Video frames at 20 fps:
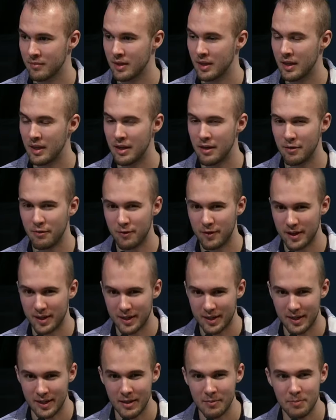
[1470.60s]
If it
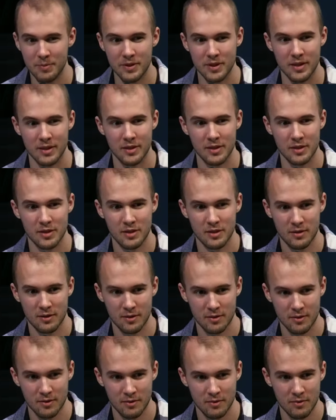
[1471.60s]
keeps us
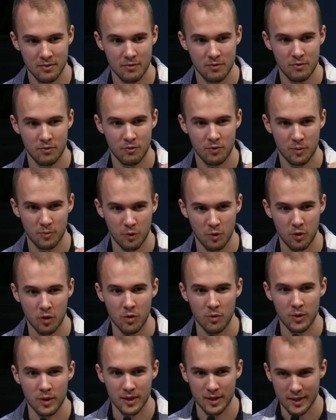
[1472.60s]
from
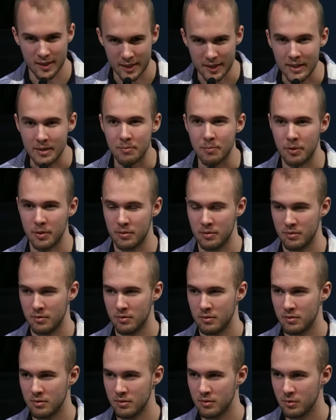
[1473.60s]
growing deep
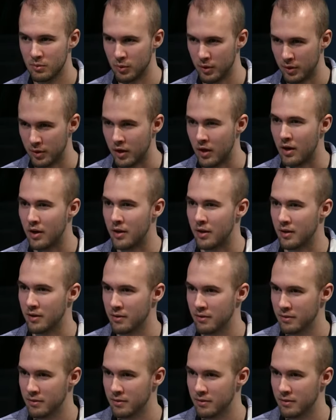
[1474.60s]
with God.